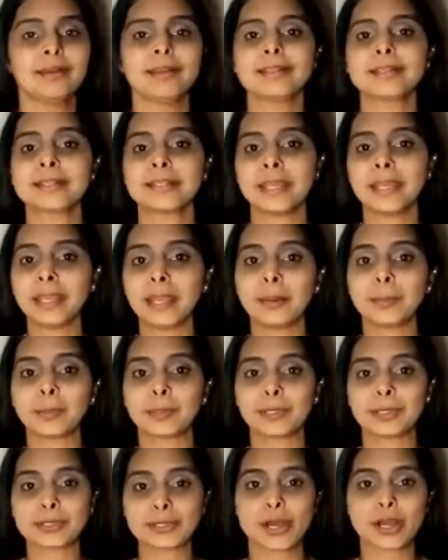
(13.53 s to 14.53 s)
Today I'm going
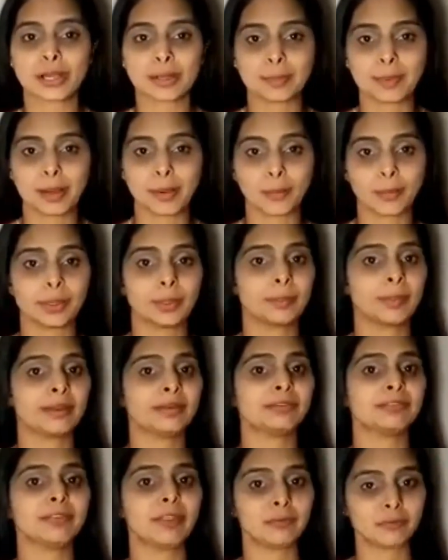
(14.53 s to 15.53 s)
to talk about one of my
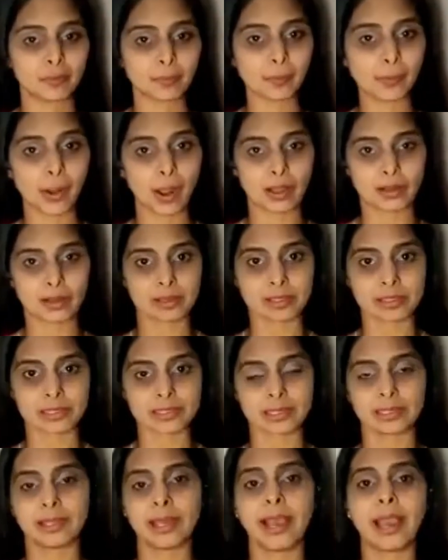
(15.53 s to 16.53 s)
favorite products
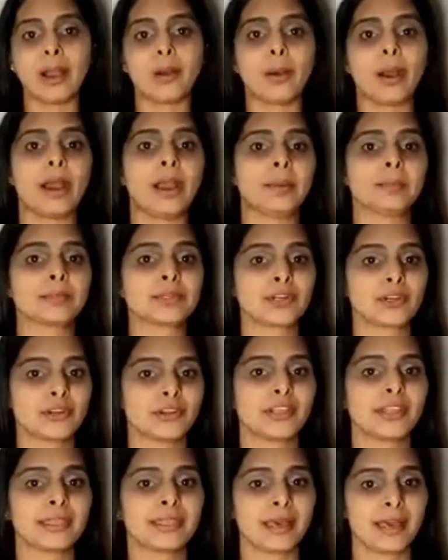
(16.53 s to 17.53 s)
and how I'm
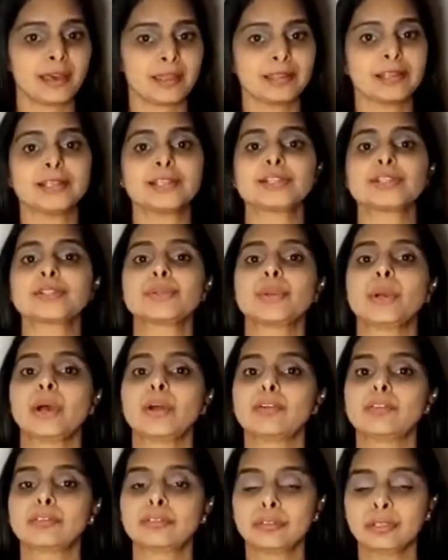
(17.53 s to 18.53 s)
turning that into a
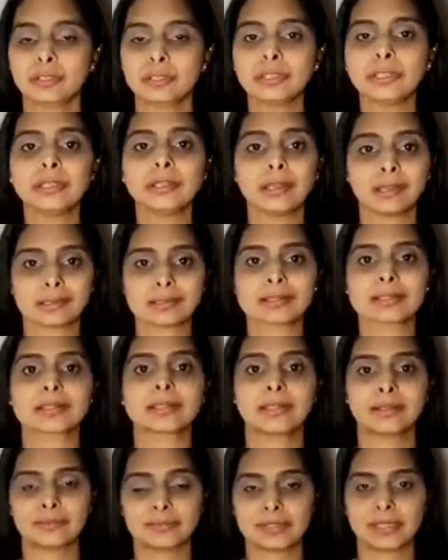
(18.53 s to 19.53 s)
really nice
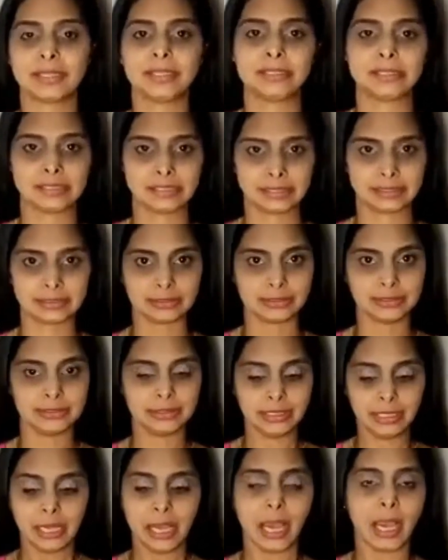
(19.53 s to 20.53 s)
gift idea.
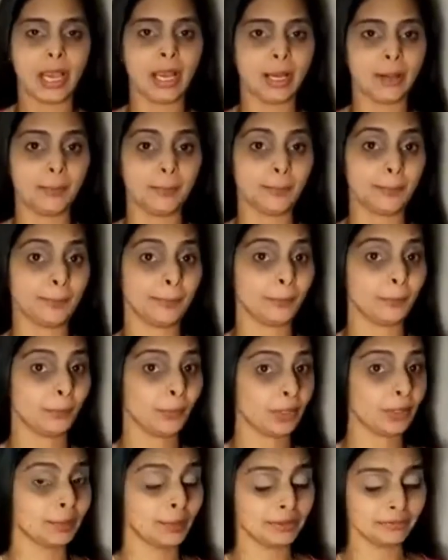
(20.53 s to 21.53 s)

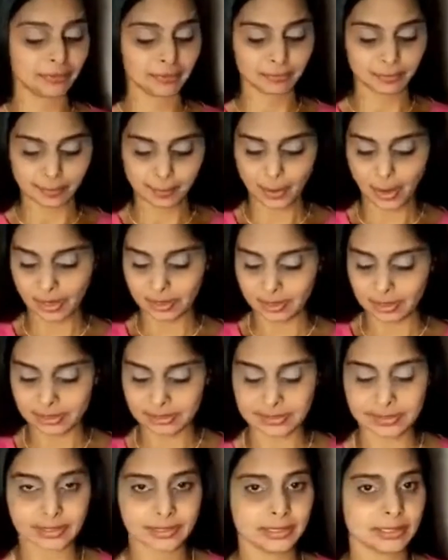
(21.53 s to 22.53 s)
One of my favorite
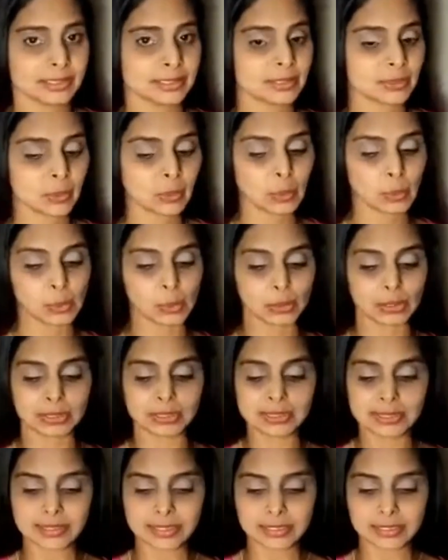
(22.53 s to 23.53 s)
products is called